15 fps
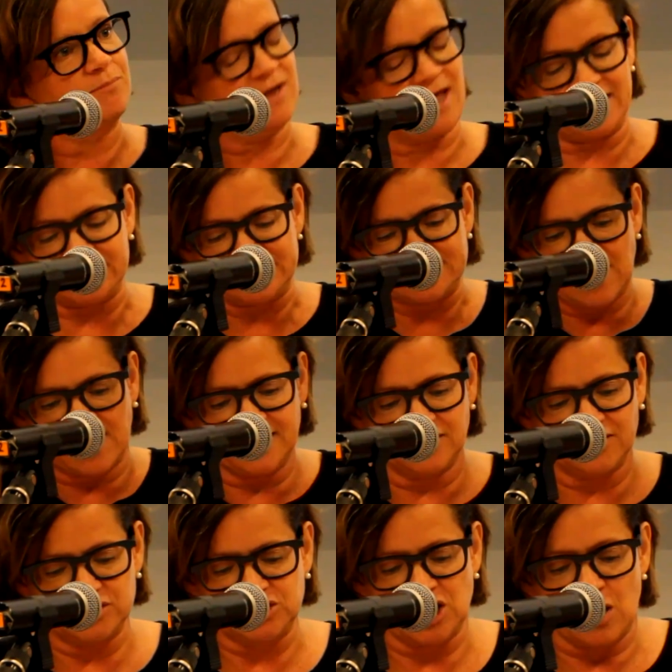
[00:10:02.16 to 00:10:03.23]
black
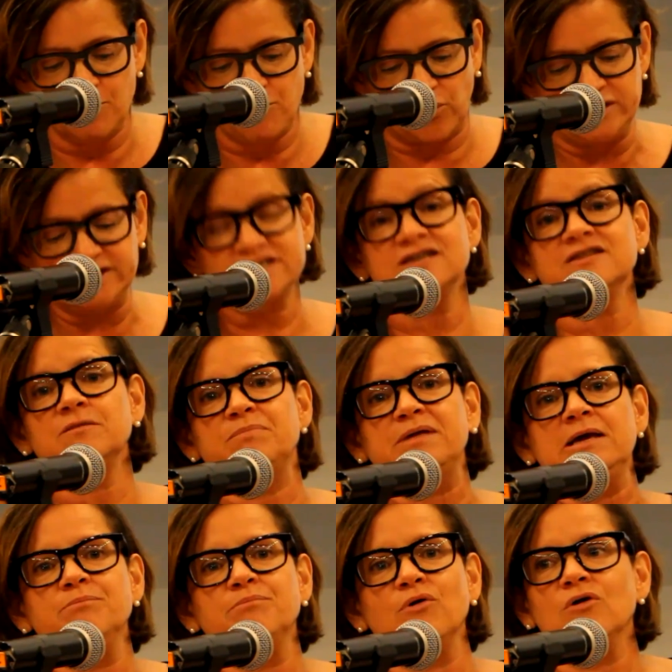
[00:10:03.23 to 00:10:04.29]
signage points to the
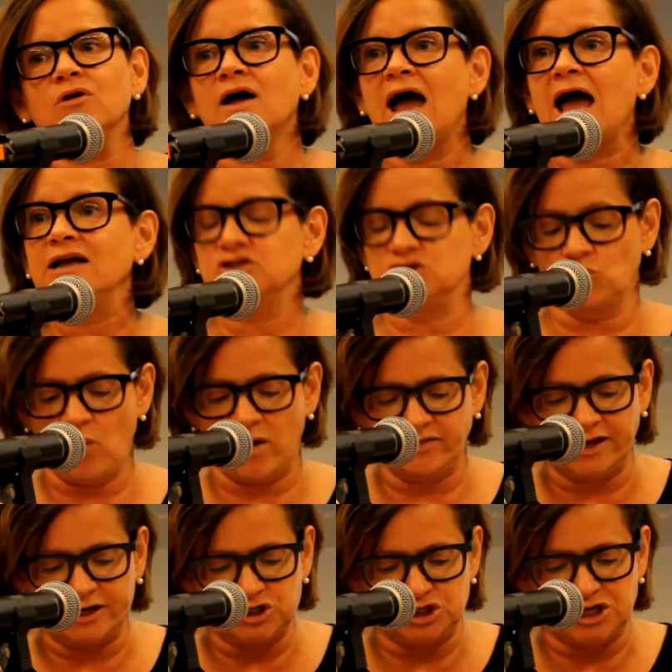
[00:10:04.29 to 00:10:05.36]
people and to what
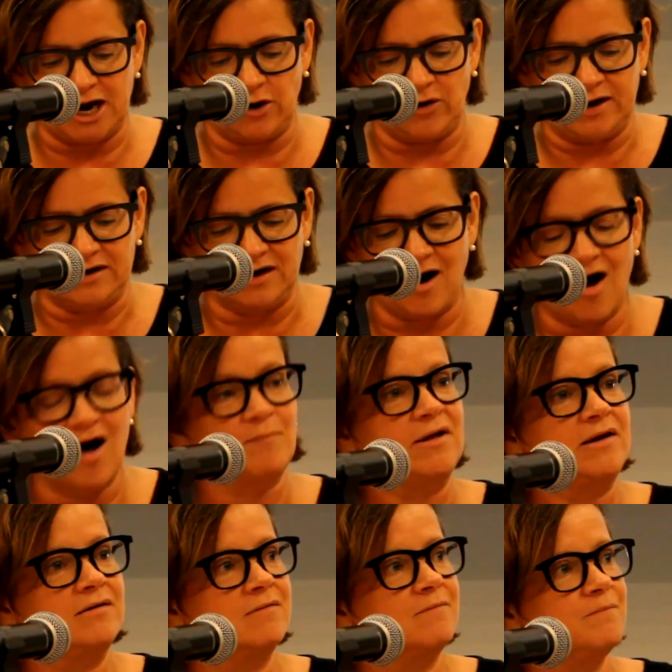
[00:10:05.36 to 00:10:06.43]
they share in common.
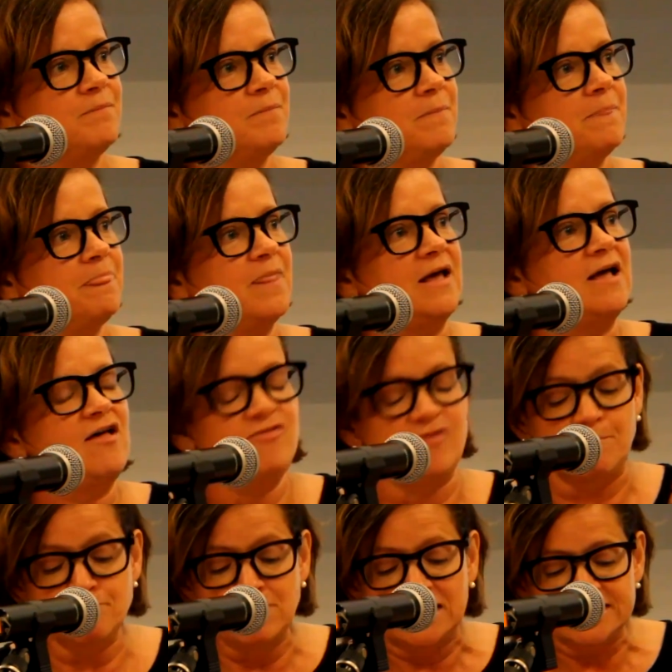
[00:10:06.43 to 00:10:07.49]
The
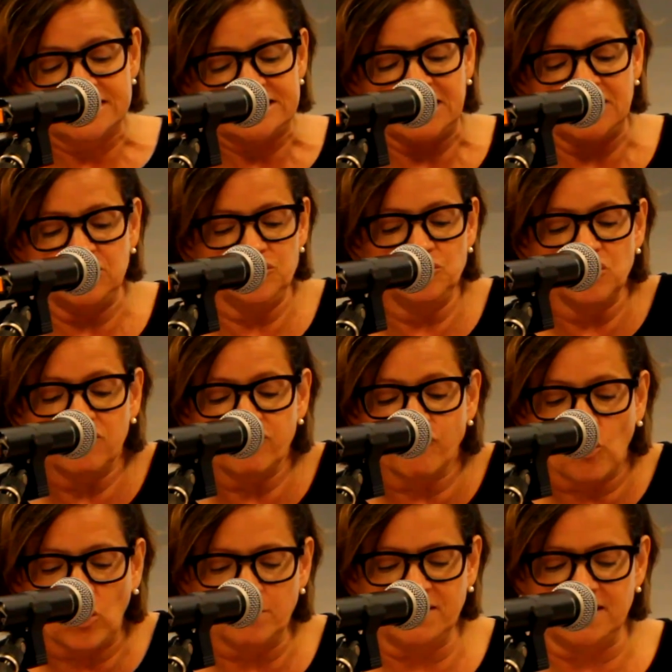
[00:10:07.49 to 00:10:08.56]
militant
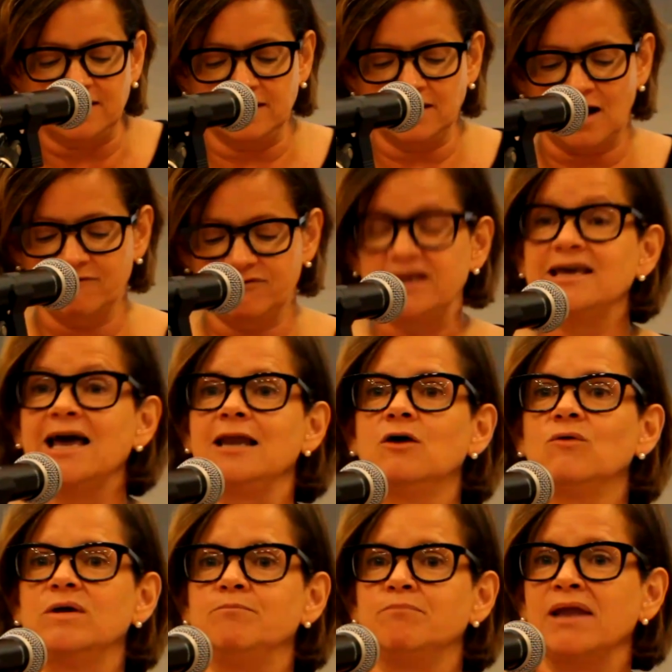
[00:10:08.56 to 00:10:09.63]
uniformity of the
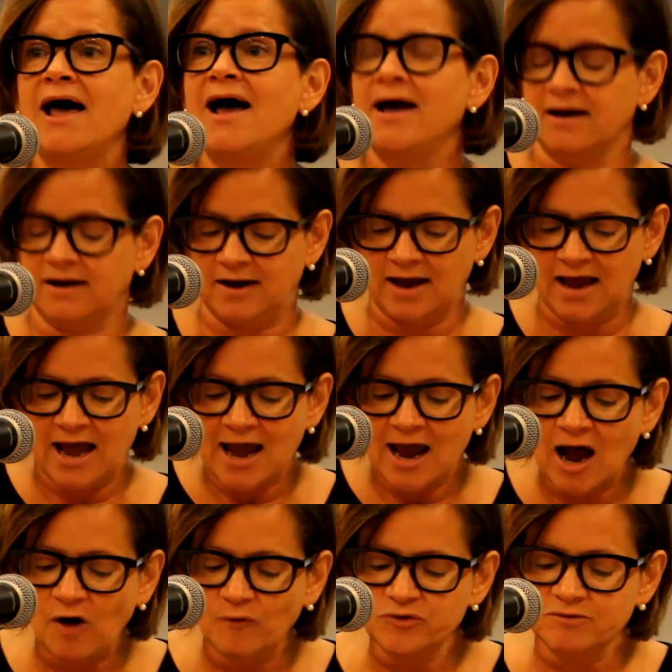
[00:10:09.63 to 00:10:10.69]
yellow and black
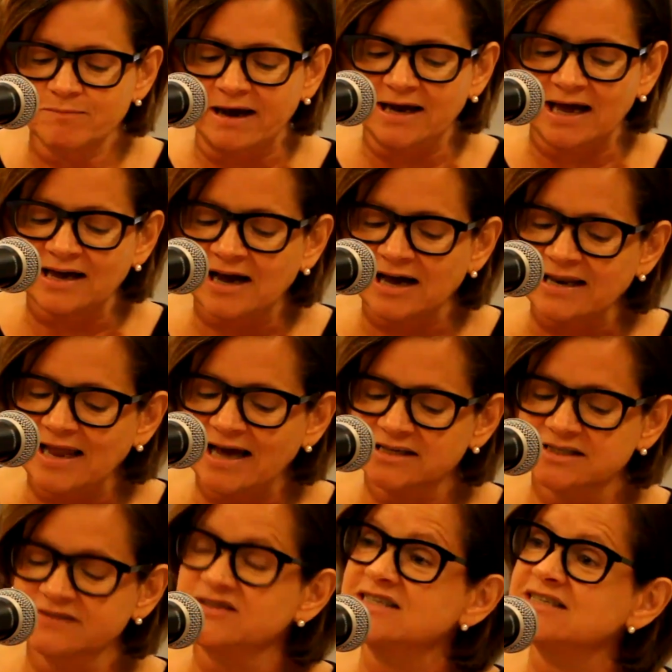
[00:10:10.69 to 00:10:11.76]
helped make a
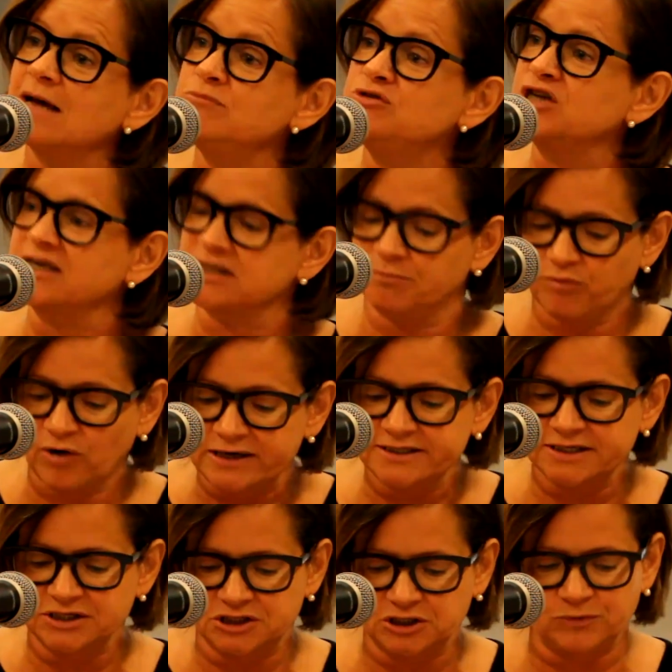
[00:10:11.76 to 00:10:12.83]
collective subject
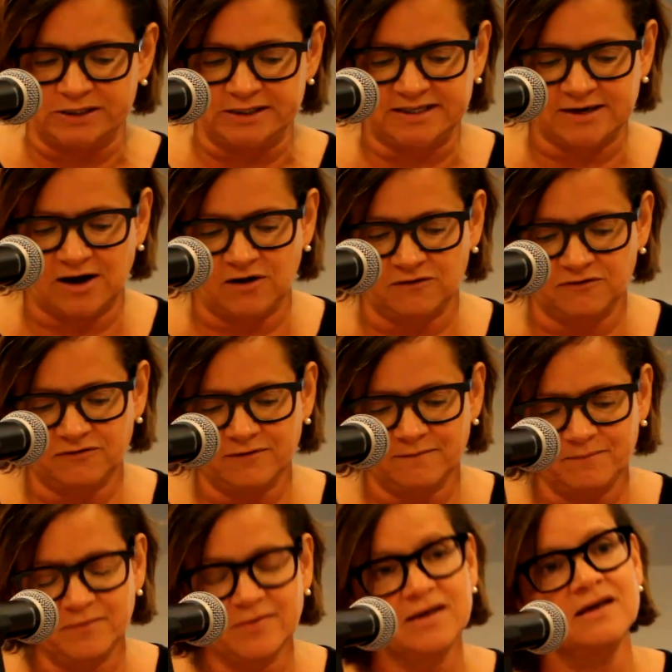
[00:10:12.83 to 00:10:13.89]
present to itself.
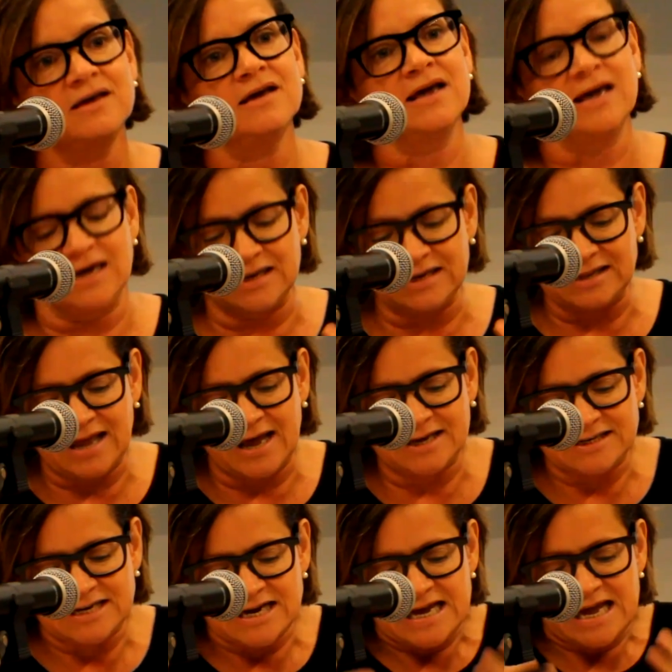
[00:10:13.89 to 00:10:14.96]
It let
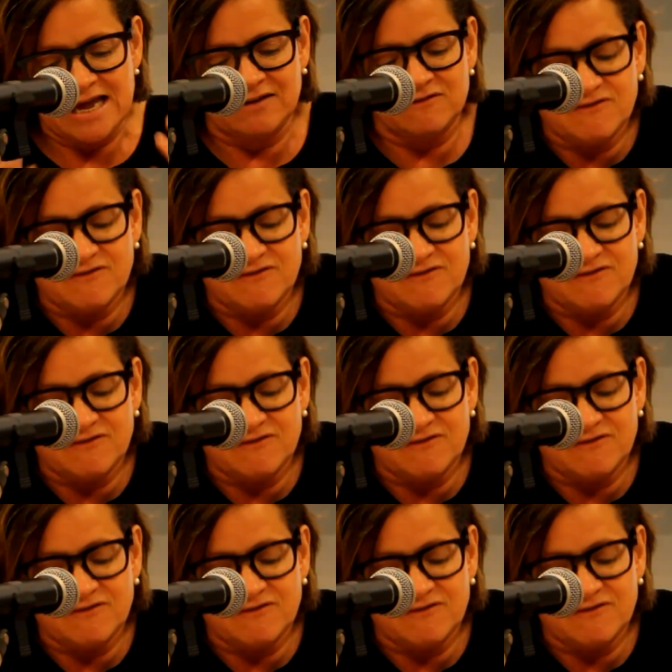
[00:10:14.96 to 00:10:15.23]
it